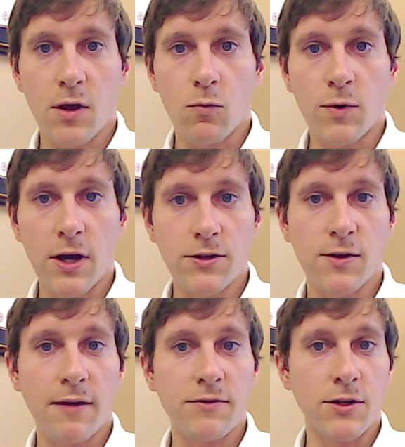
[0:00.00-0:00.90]
We
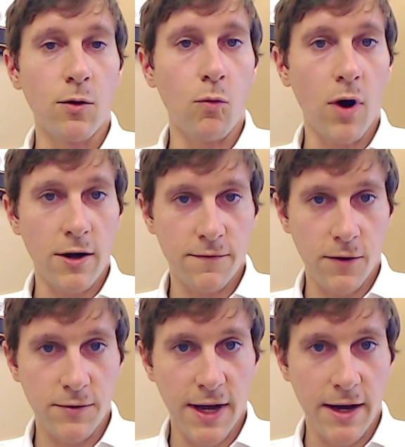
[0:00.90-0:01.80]
also have to do a water flow
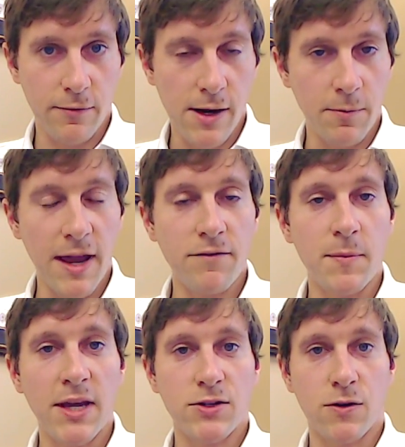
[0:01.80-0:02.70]
diagram. We have to
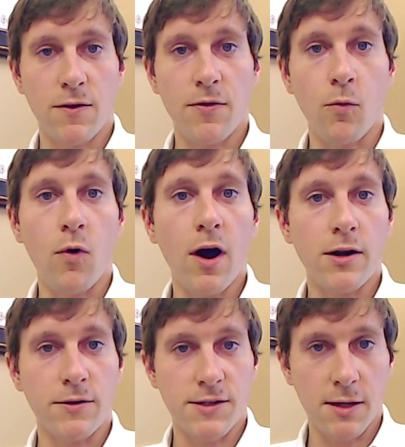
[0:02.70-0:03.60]
make sure that the
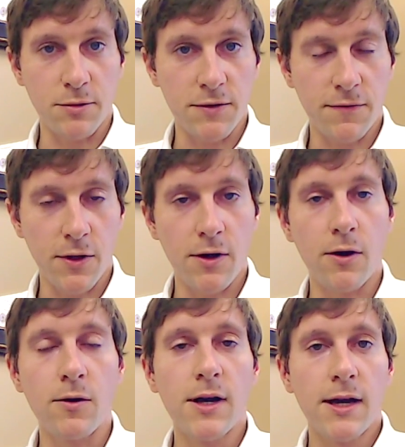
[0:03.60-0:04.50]
water is able to
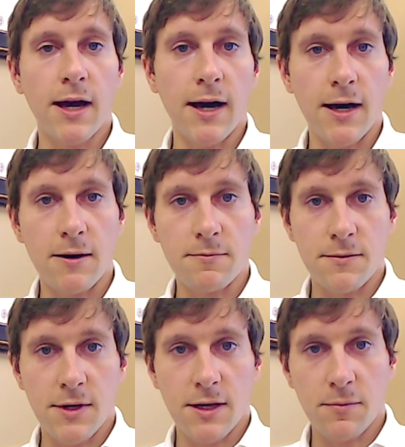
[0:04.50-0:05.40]
flow
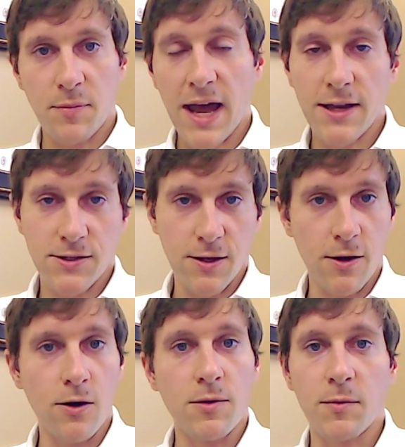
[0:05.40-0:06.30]
past the
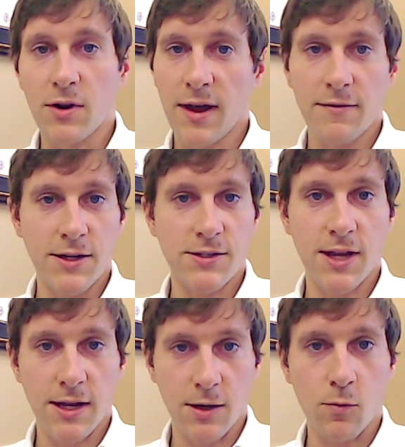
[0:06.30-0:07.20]
home, that we don't have any
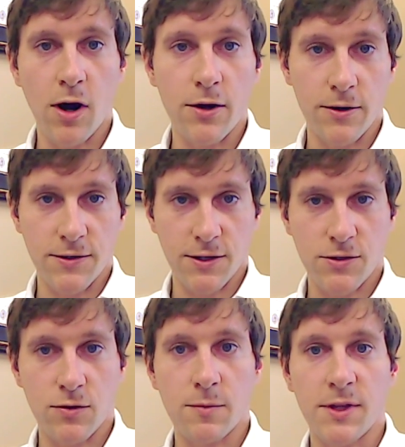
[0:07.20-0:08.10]
standing water. It's
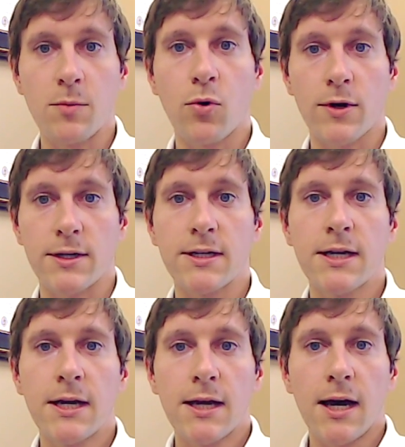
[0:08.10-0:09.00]
extremely important.
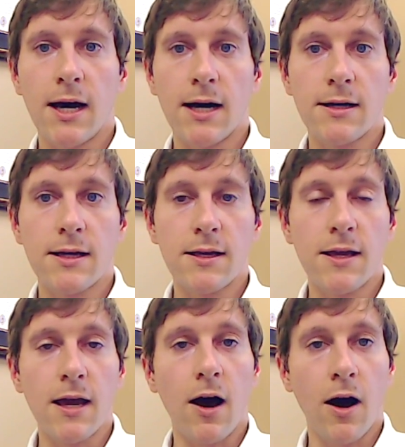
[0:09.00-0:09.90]

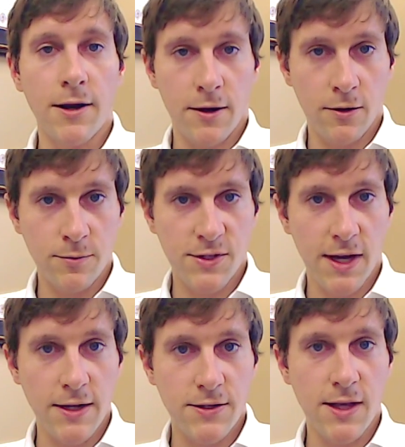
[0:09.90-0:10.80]
On home
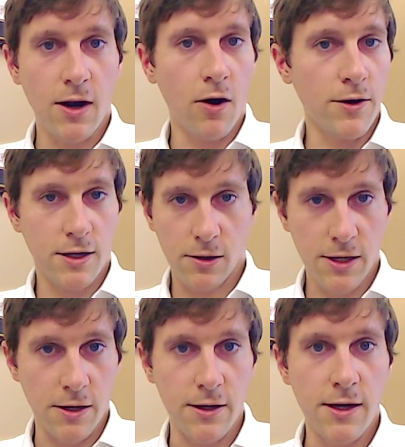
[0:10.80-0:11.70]
sites that aren't
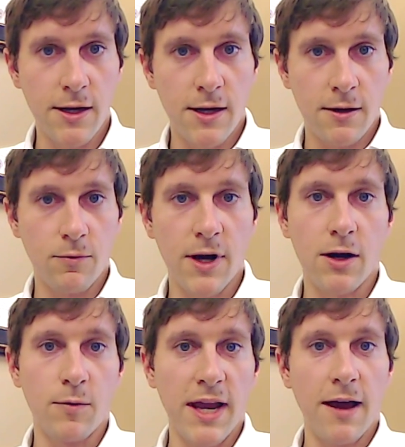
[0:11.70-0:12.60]
cleared, where
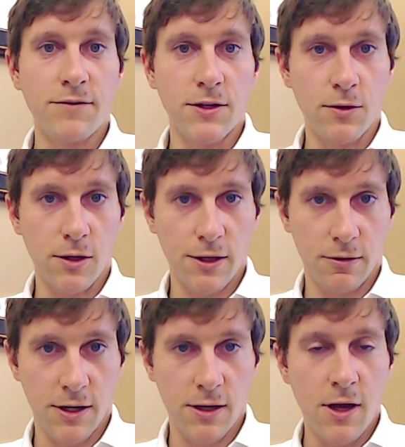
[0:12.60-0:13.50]
we have to do
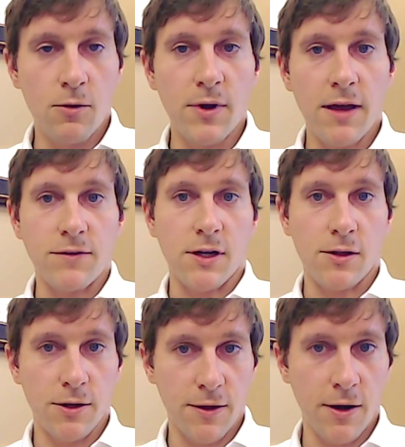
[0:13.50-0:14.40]
clearing, we have to
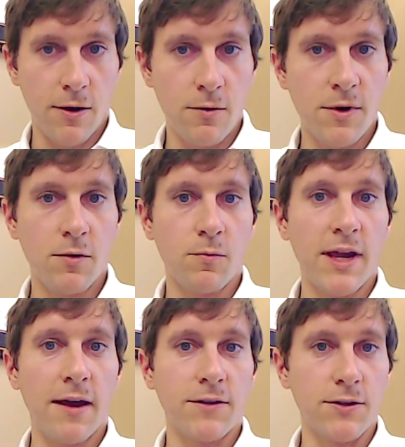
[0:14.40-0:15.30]
clear the home, we
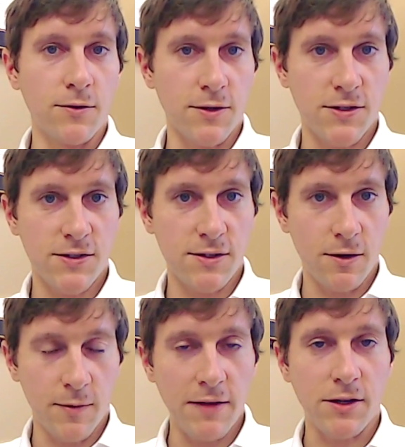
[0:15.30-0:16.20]
have
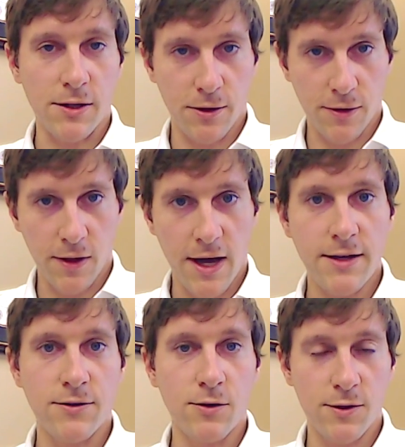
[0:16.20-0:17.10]
to clear the
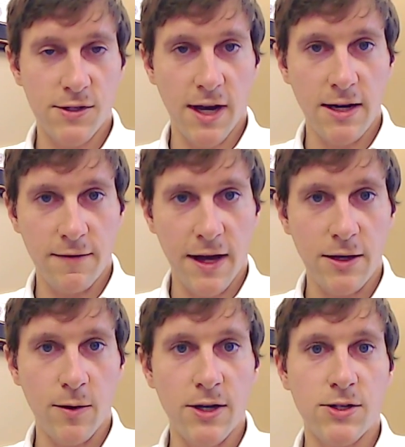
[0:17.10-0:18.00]
lot, do a site
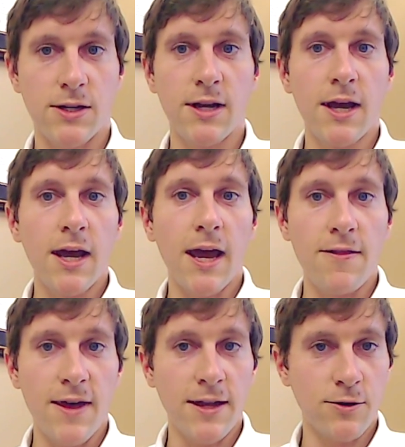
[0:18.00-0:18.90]
evaluation,
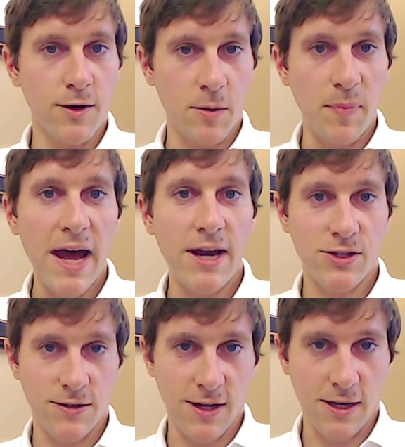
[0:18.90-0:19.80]
and then do a
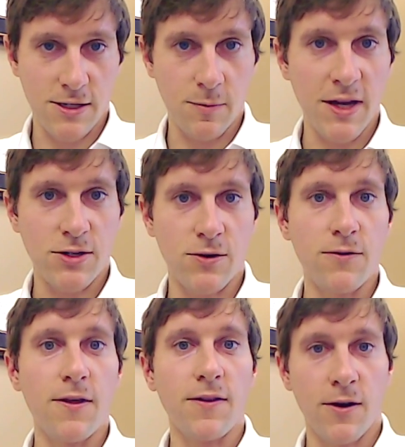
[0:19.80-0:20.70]
compaction test to make sure
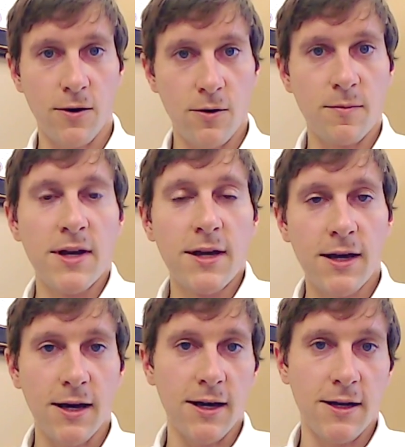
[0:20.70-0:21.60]
that the home
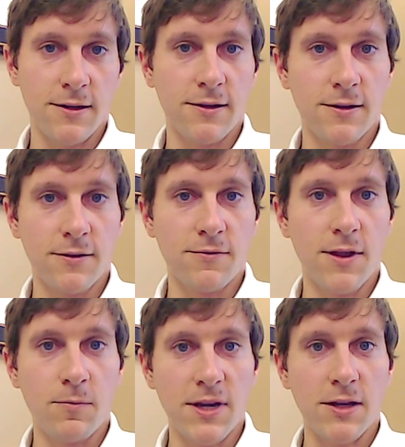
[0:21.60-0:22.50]

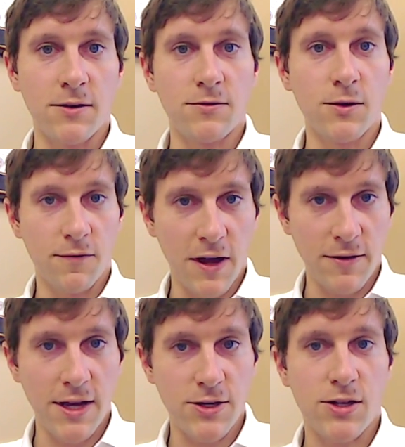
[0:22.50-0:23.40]
that we can do a
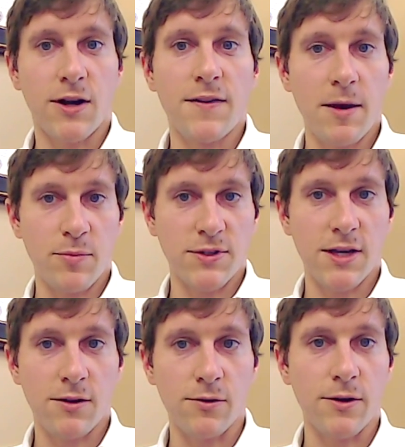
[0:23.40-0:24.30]
foundation on that
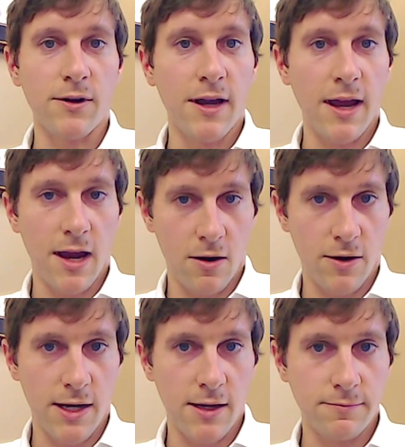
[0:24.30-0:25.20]
particular
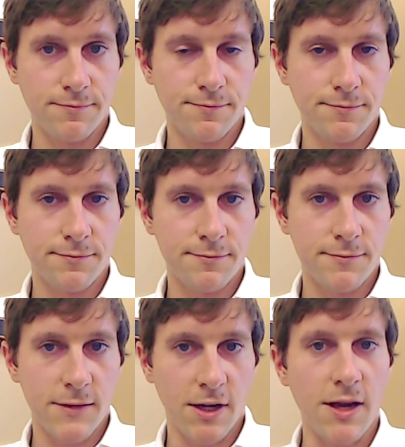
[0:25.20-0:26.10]
area.
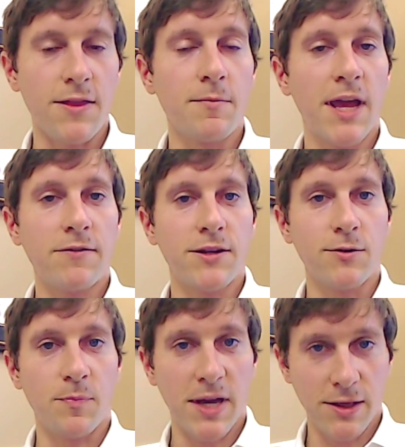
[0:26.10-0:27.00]
Okay, then we have to do
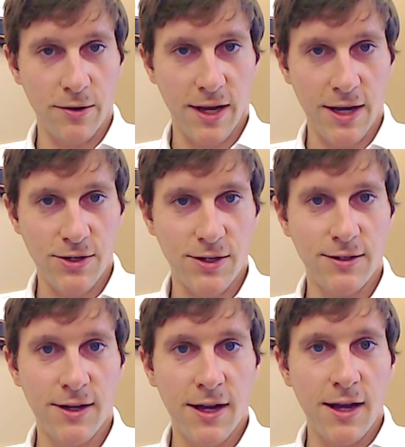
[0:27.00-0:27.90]
a pin location
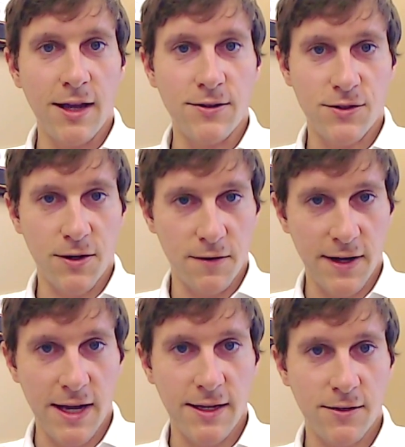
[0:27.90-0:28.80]
and
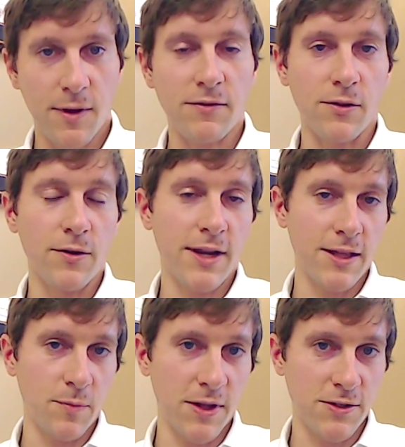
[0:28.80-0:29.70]
survey. We have to locate
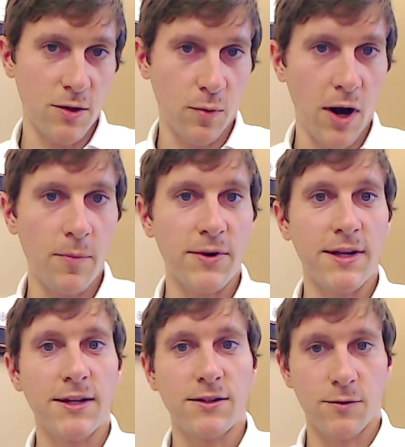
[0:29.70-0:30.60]
the pins to the
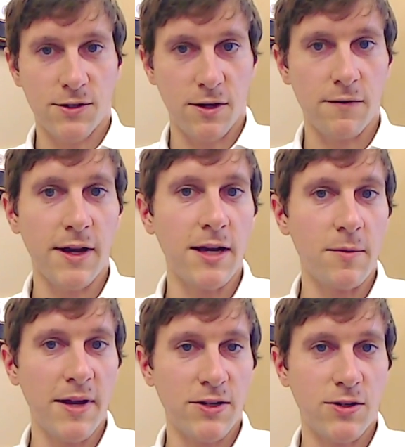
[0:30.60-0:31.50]
property, do a survey to
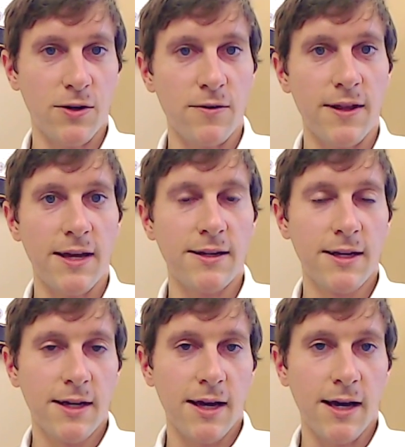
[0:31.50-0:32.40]
make sure that
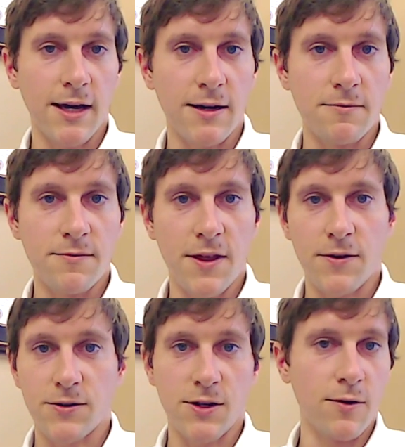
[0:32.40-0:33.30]
that
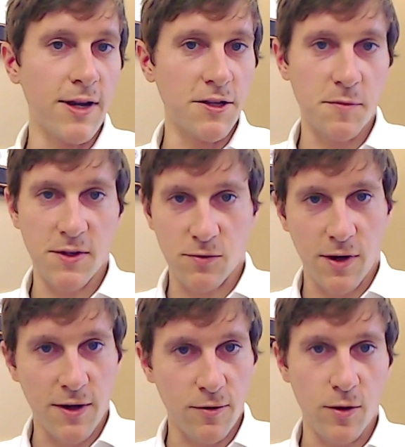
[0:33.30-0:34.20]
there's no easements
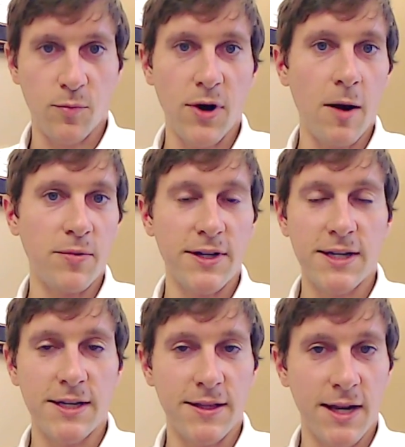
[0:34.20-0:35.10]
running through the
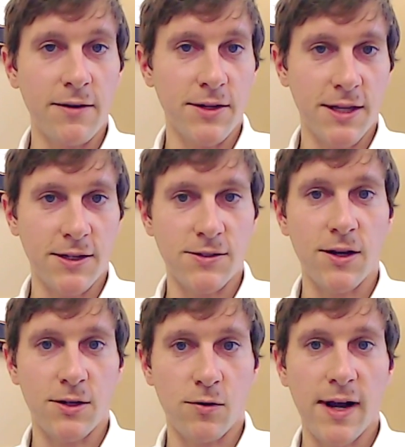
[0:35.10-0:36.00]
property and that everything is
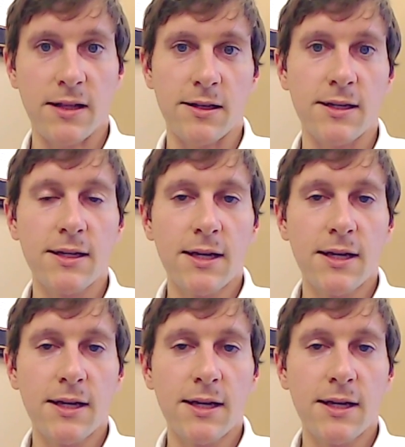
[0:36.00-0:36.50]
done correctly.